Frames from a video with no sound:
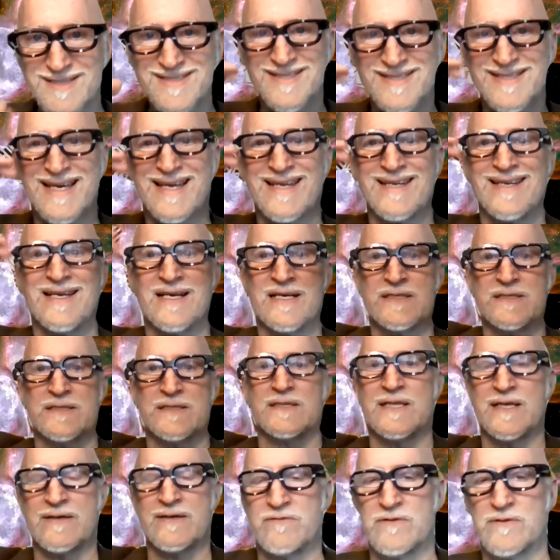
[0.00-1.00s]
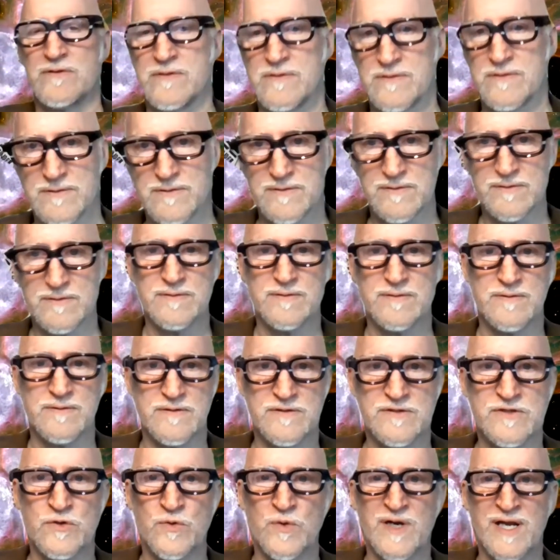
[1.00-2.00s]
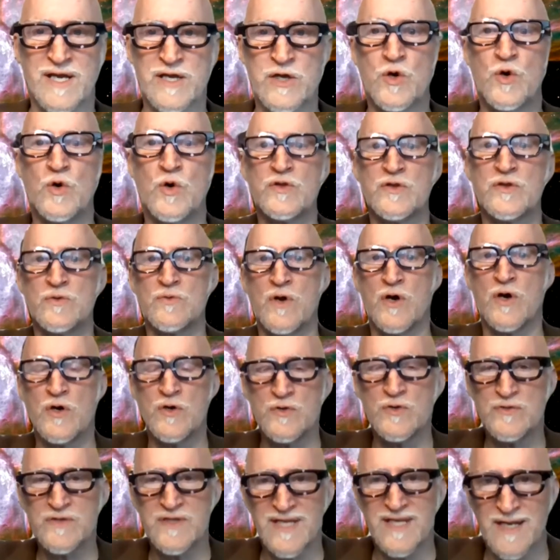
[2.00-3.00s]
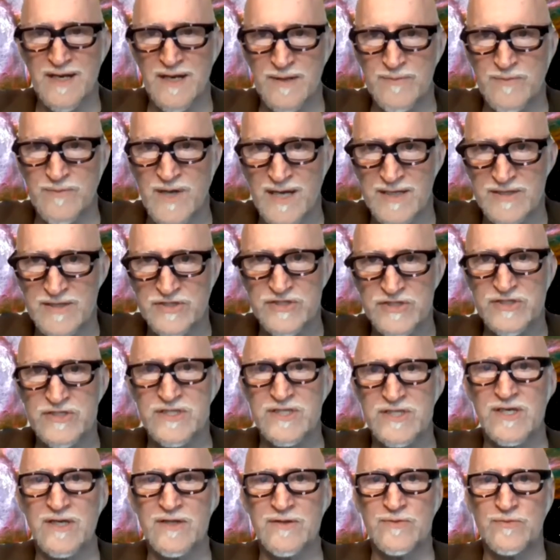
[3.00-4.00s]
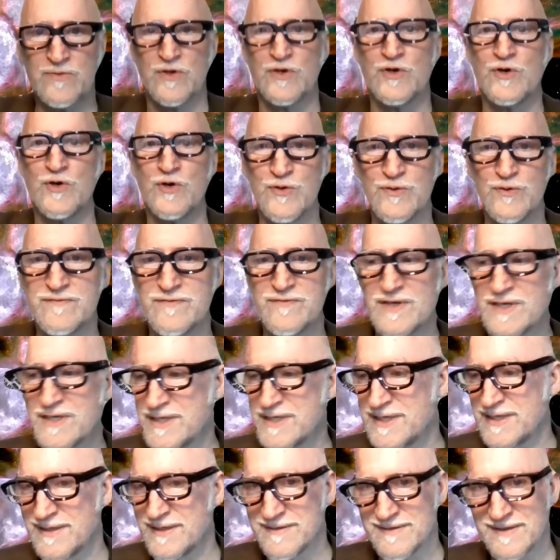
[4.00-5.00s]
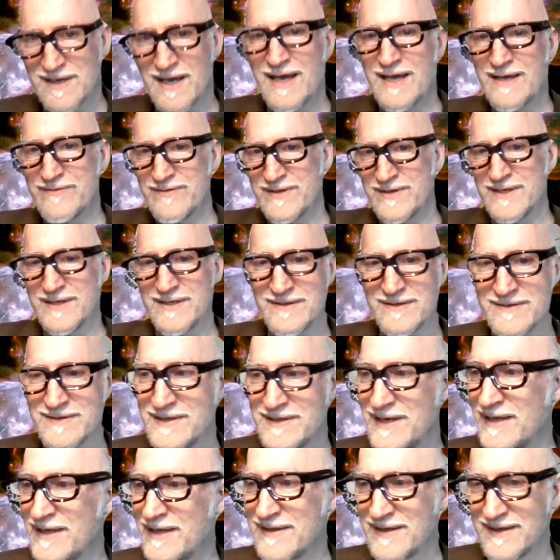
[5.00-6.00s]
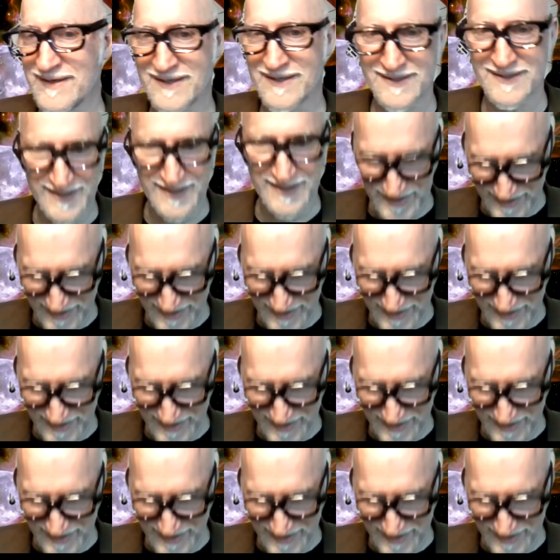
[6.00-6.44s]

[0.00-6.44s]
to that next level. So when I go on the road, then I'm not just on the road fucking diving into nothingness